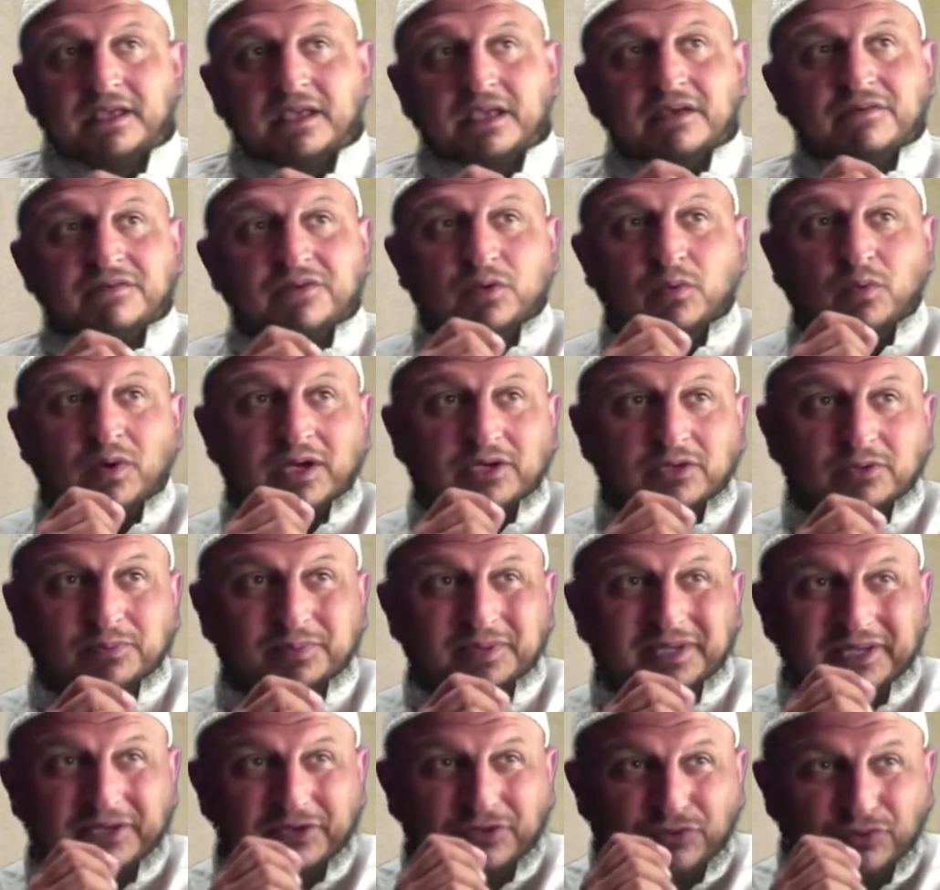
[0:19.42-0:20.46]
if you want to
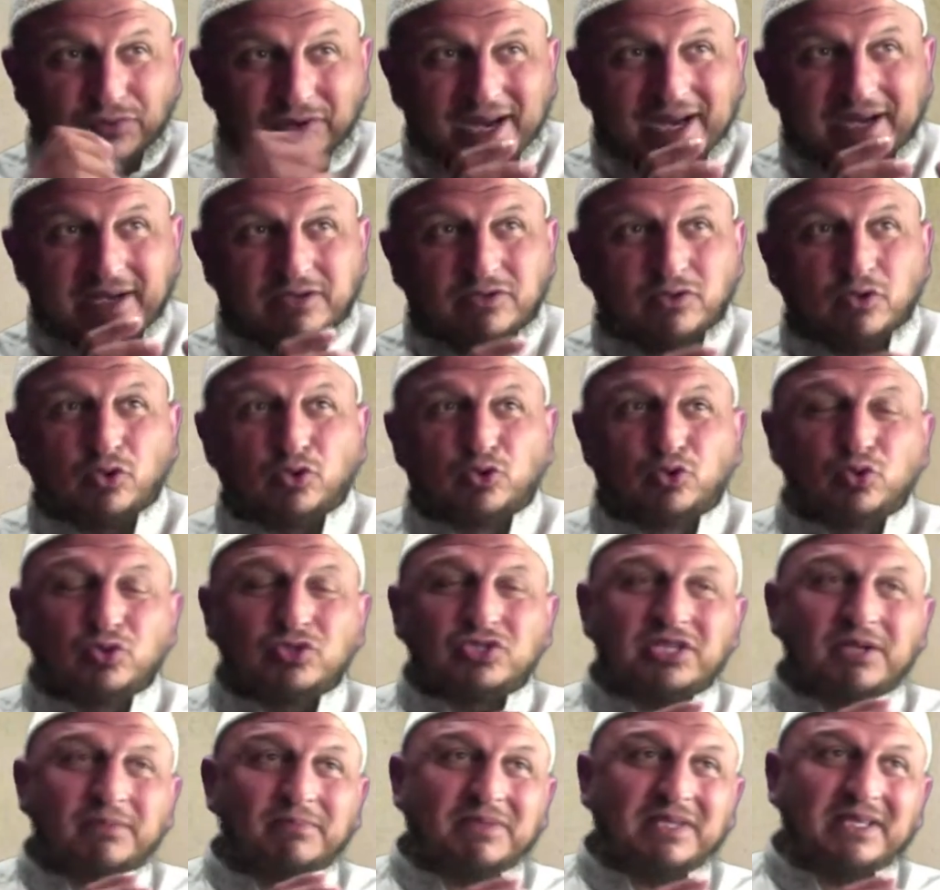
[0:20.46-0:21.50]
be great or do
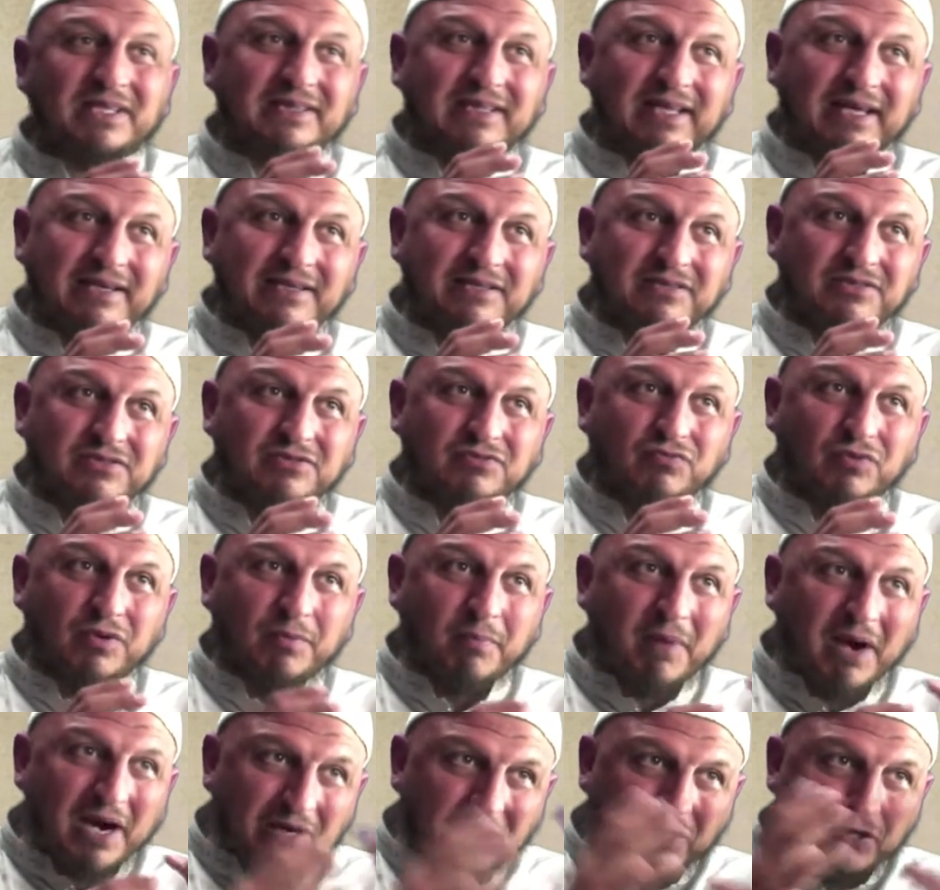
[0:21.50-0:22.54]
something that is
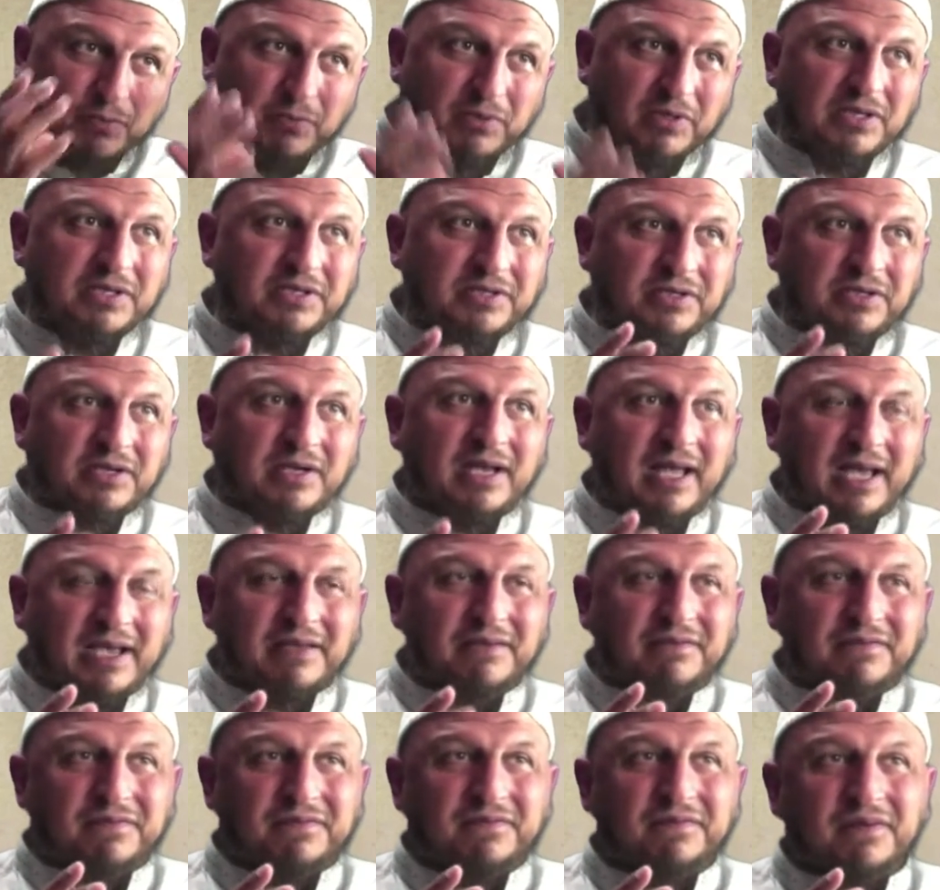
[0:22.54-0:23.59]
remarkable in your
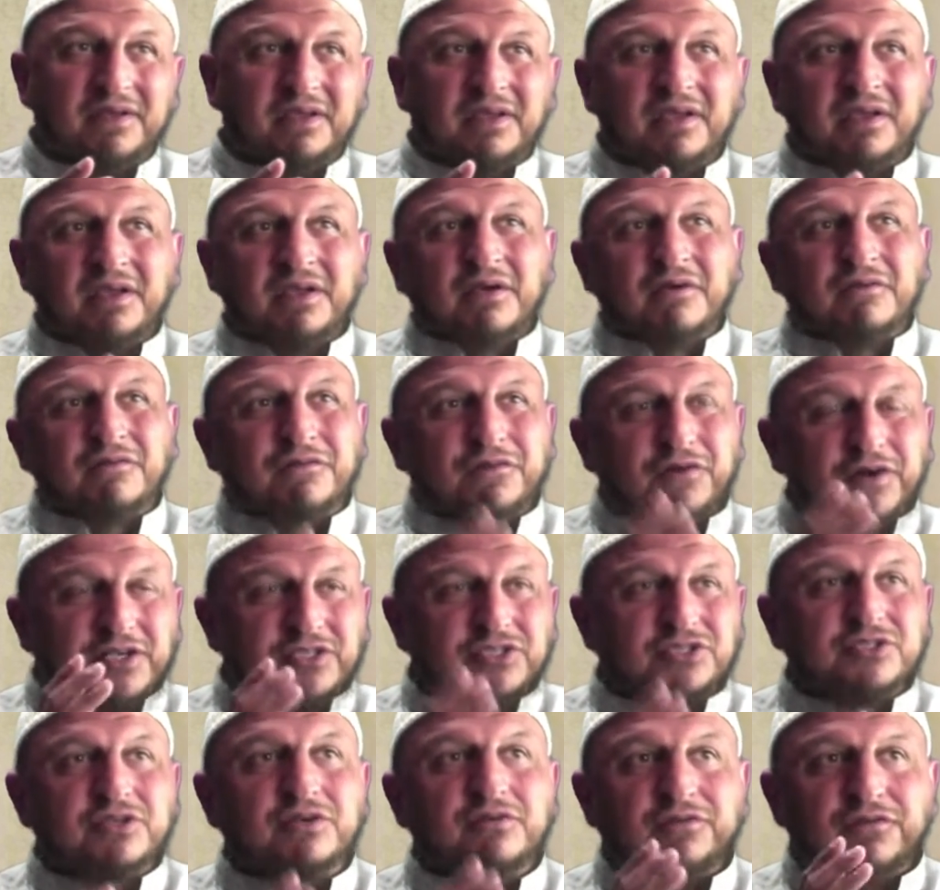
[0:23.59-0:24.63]
life,
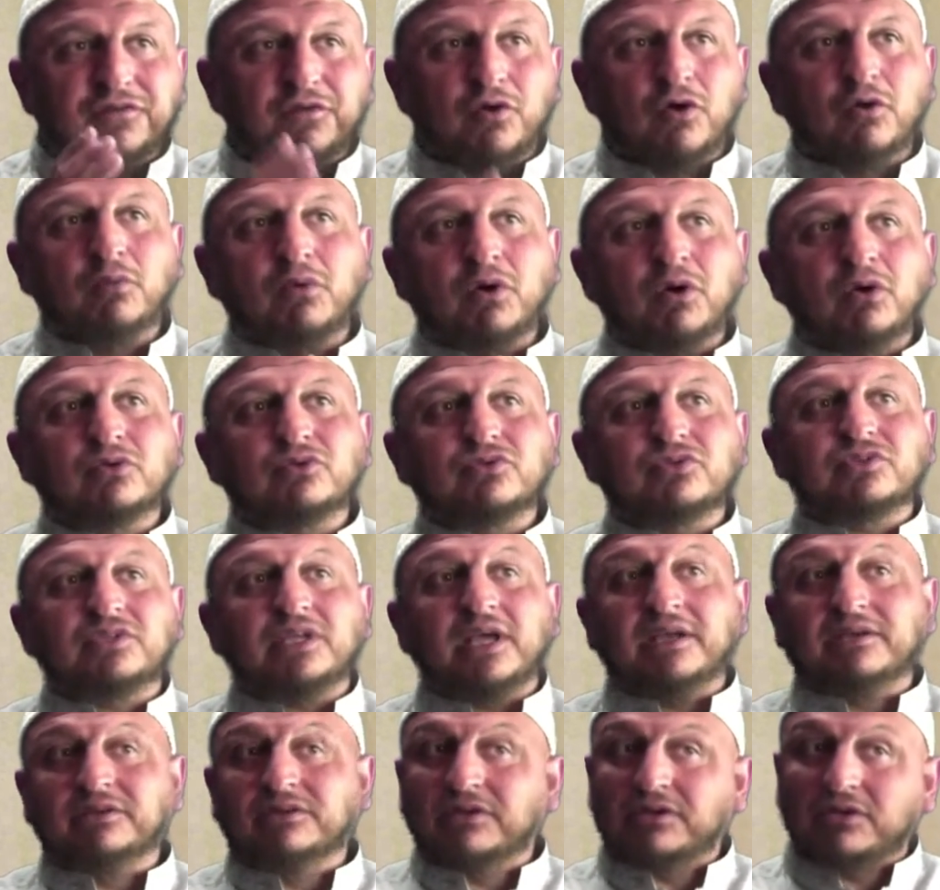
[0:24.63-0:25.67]
first and foremost,
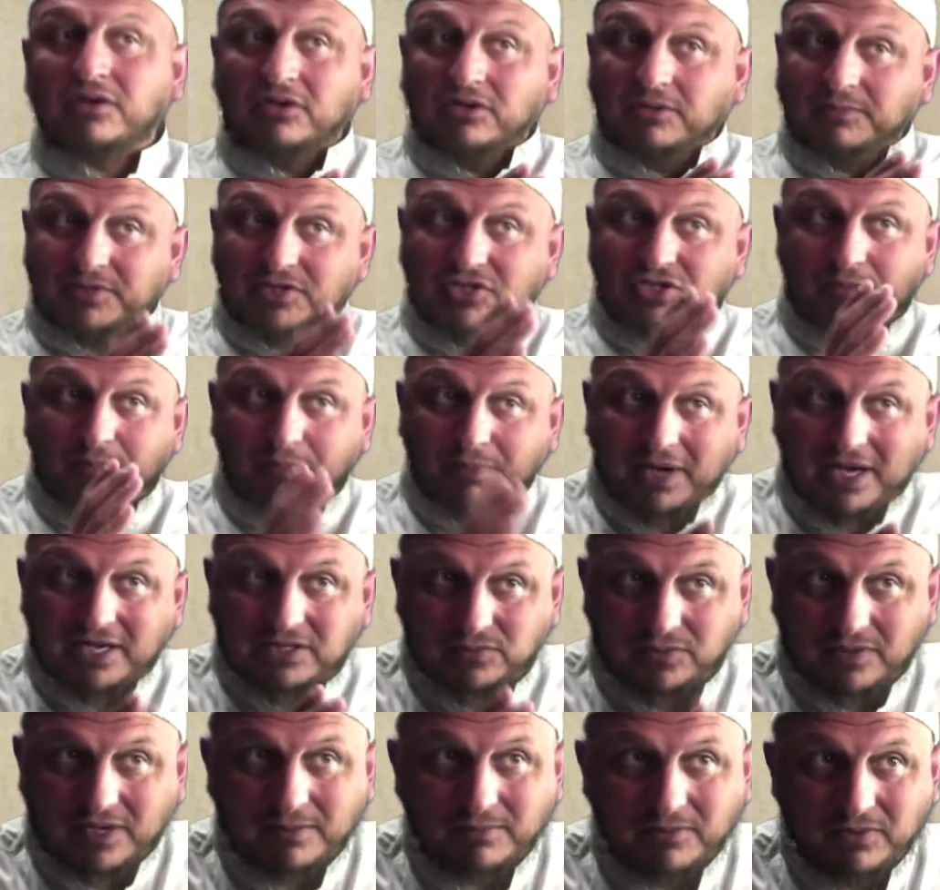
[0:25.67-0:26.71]
and you're going to be
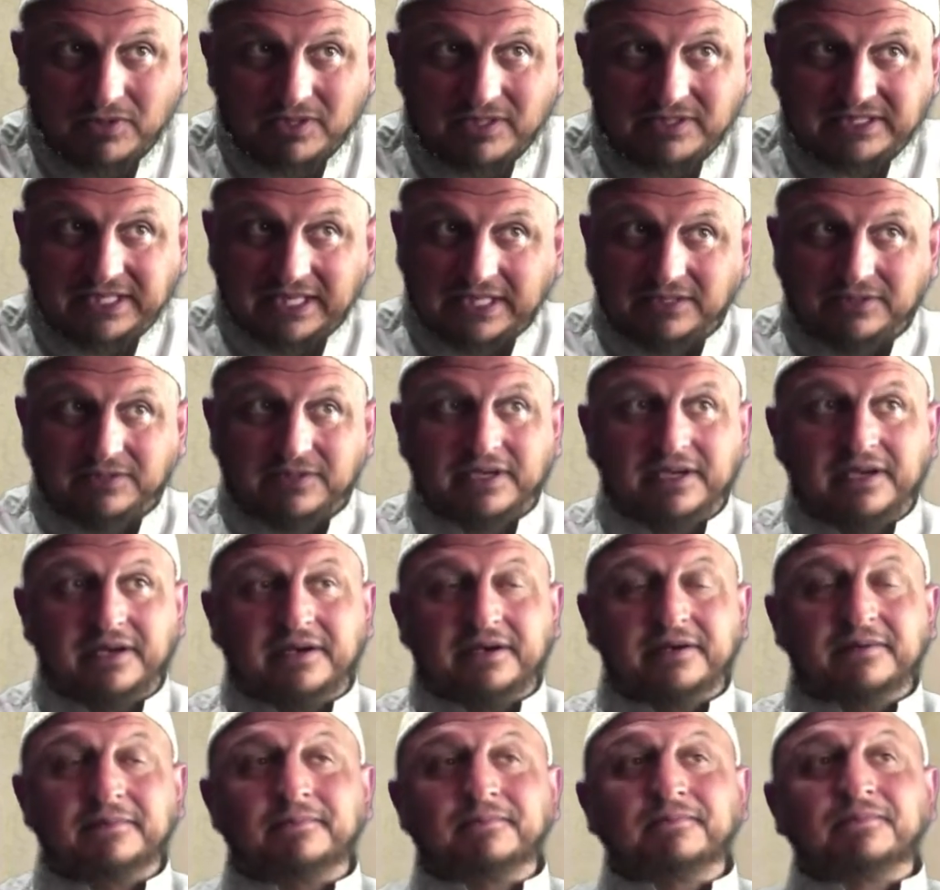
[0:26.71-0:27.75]
surprised what I'm going to tell you
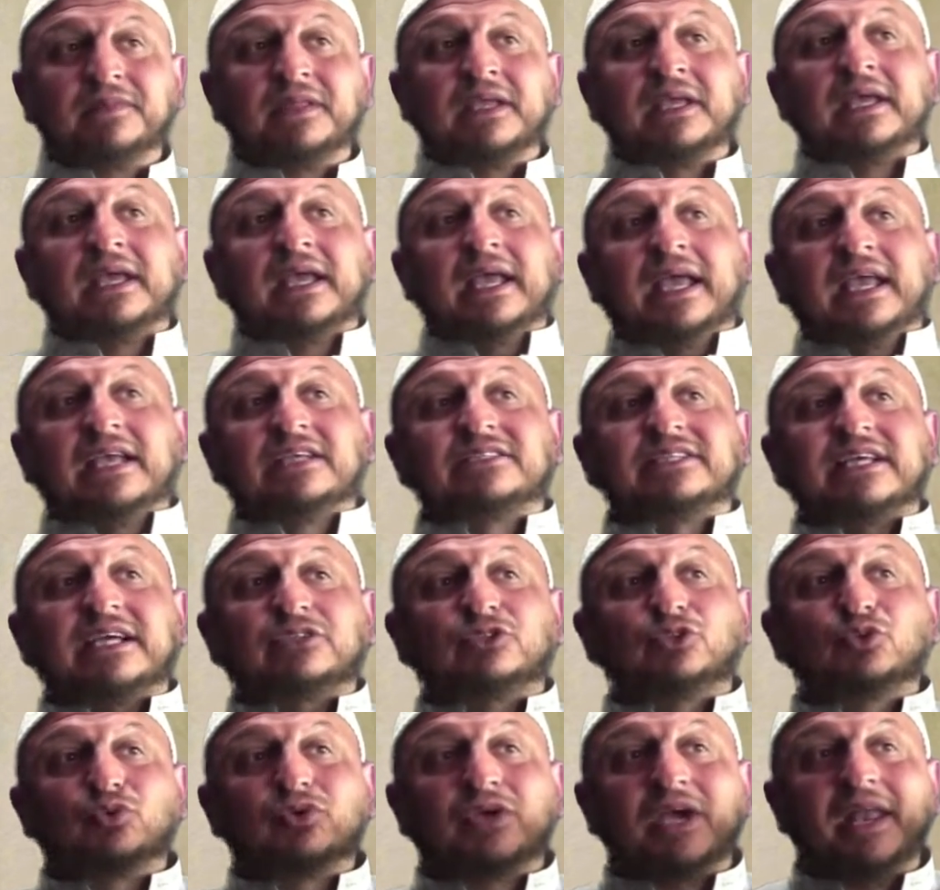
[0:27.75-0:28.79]
here, is
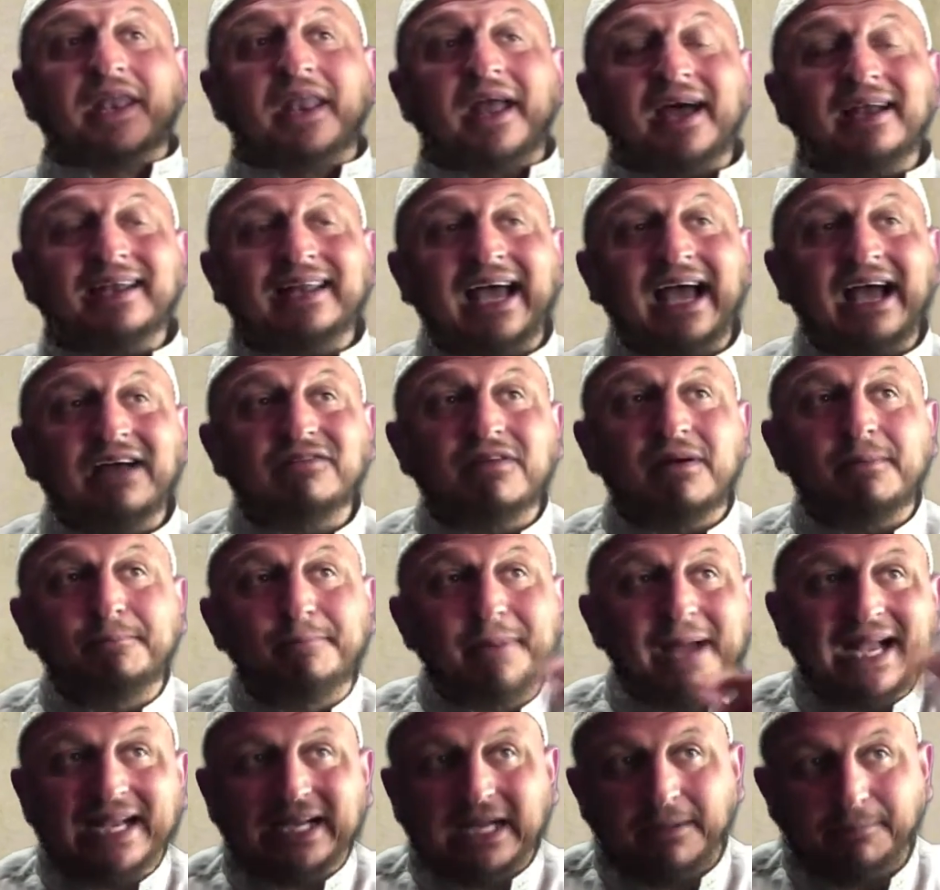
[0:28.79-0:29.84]
that you cannot have a
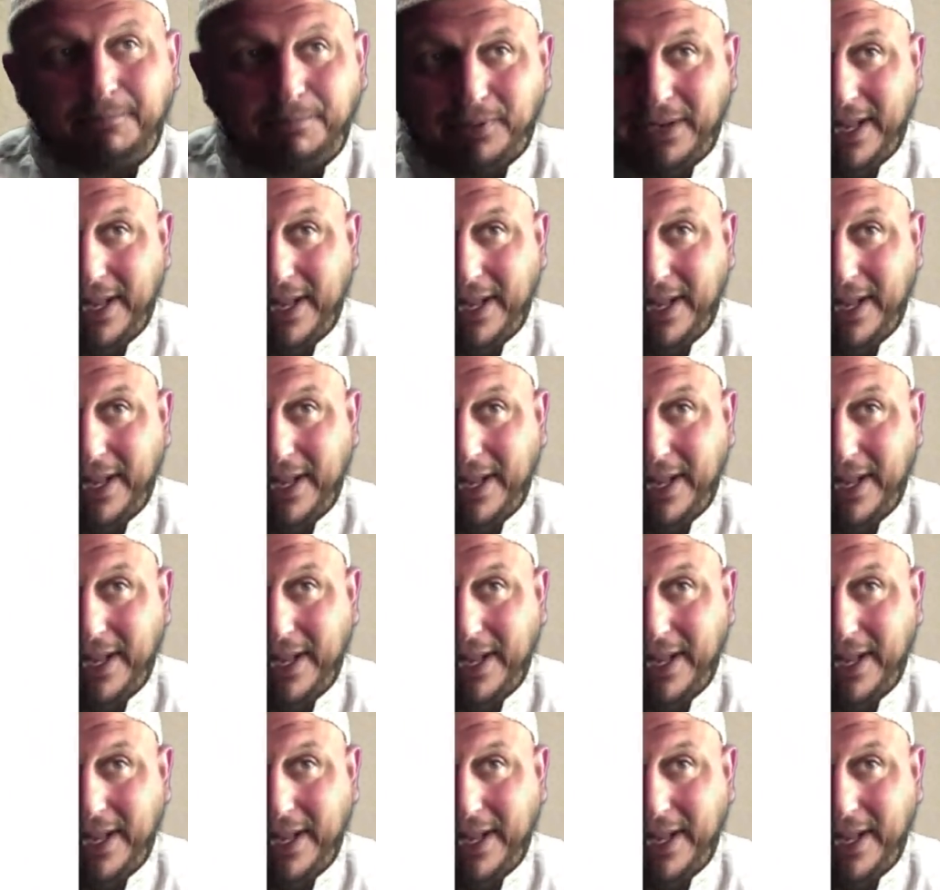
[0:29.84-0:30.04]
backup